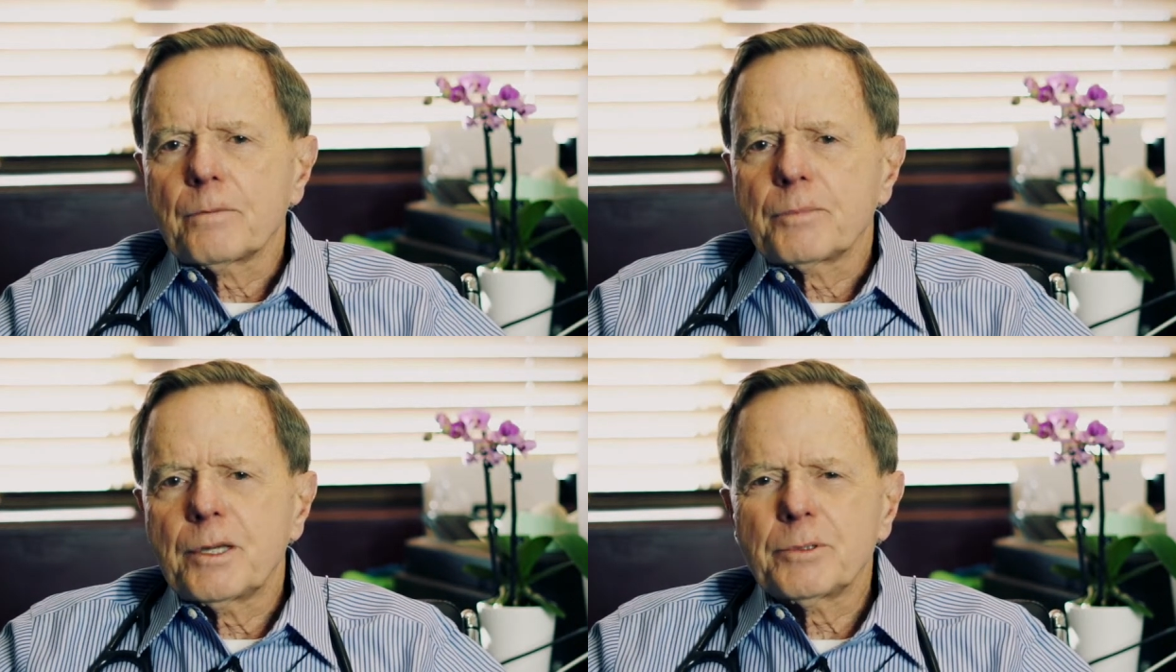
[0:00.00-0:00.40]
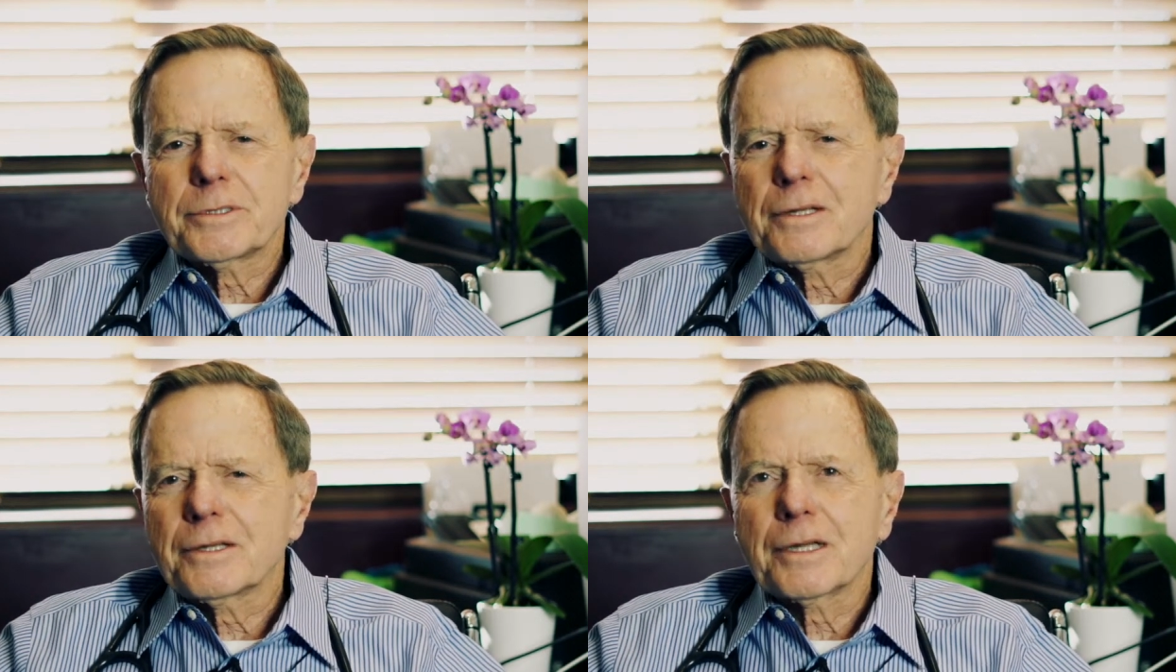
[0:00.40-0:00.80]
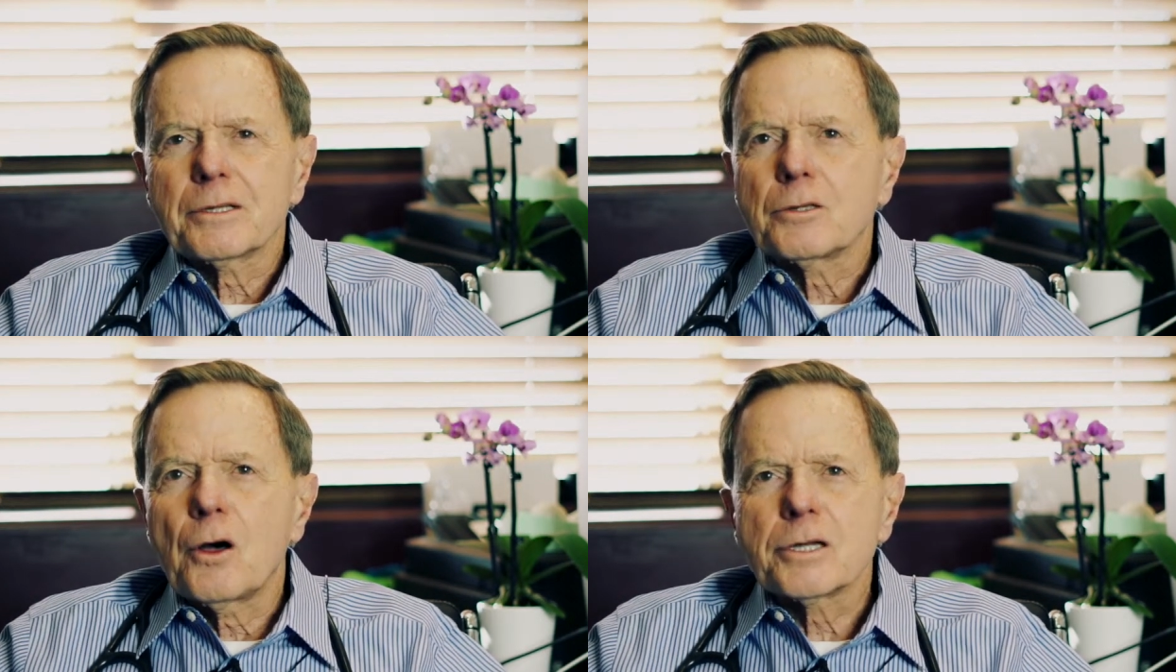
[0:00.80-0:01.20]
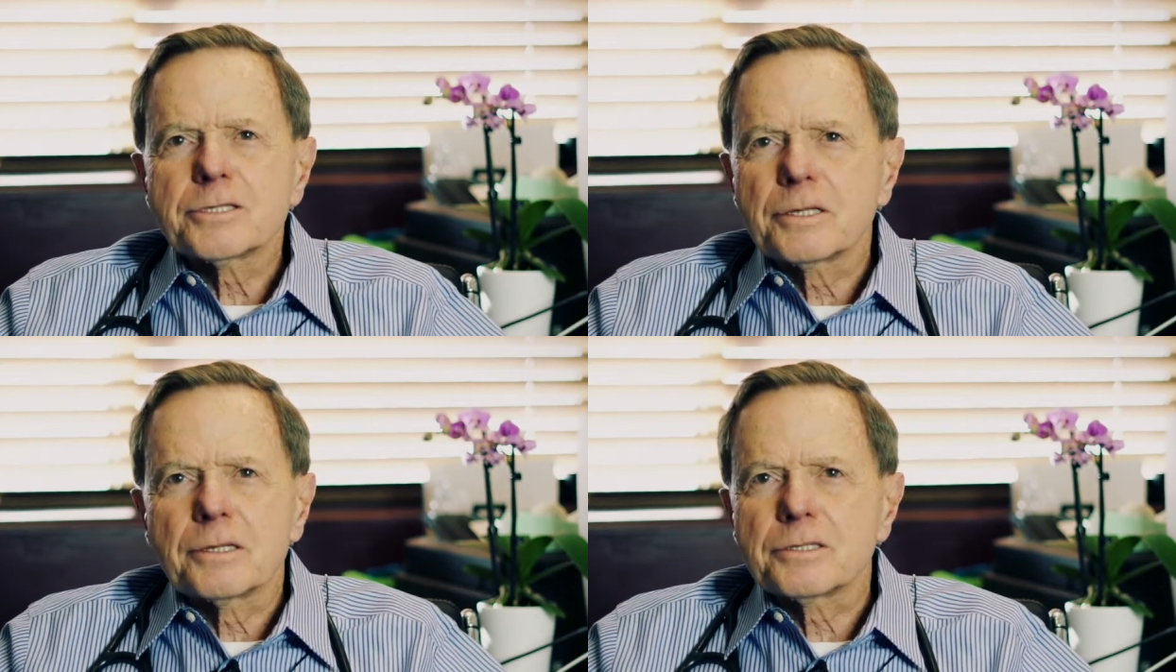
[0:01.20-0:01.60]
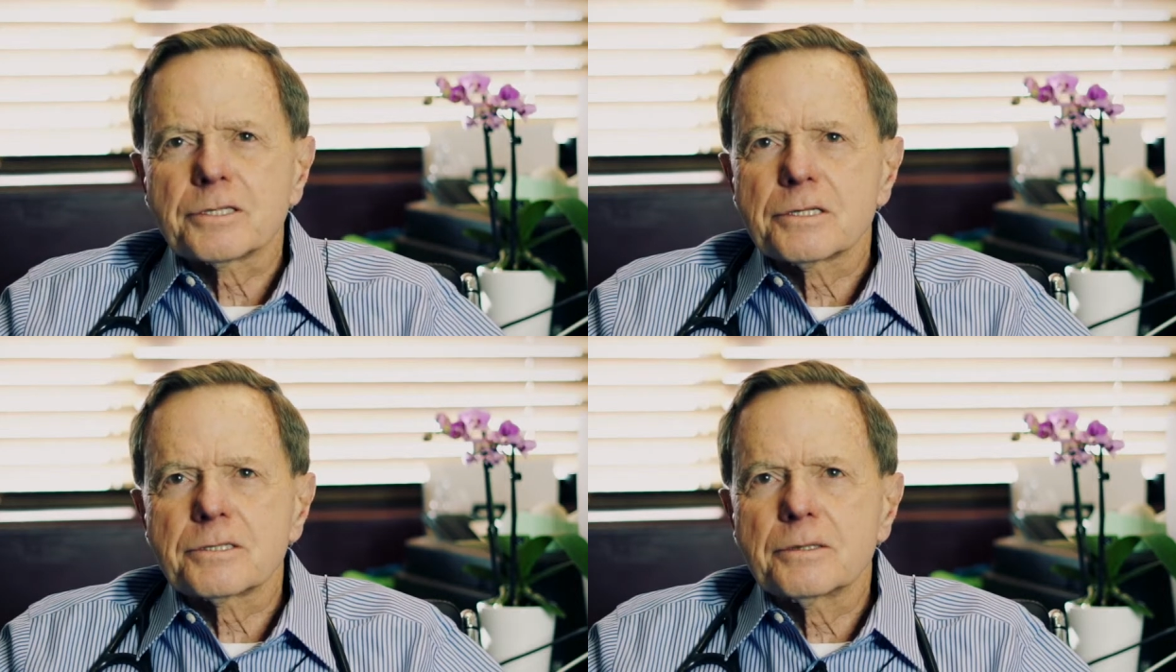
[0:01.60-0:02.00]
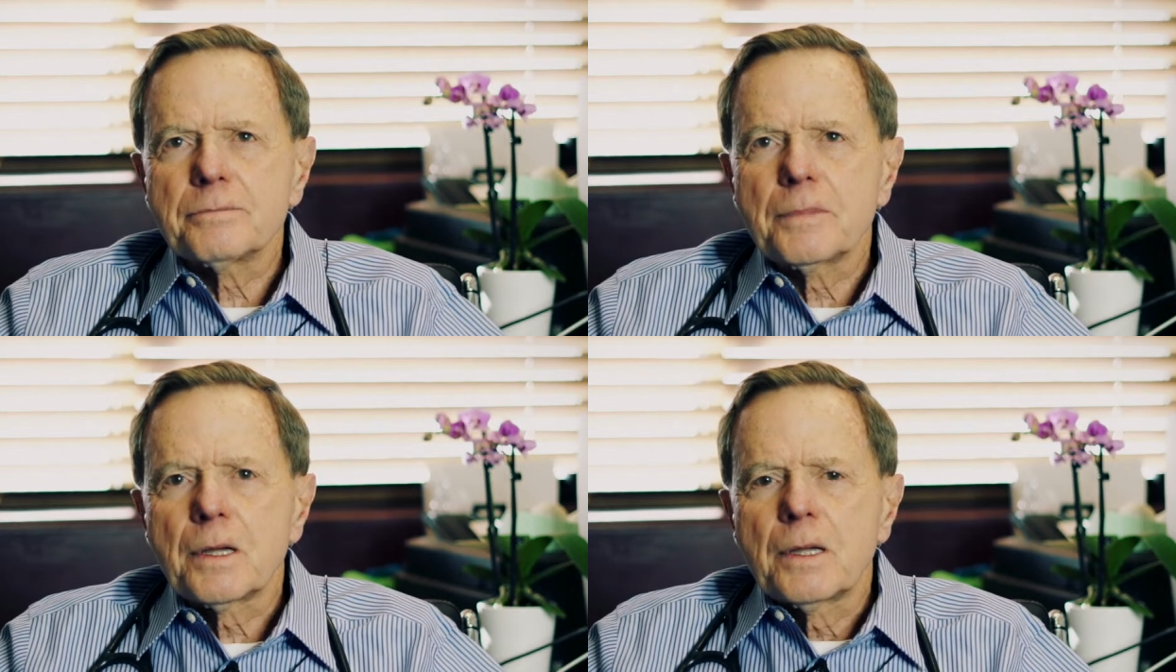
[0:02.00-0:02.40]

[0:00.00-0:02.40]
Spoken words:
people tend to get lost in the system.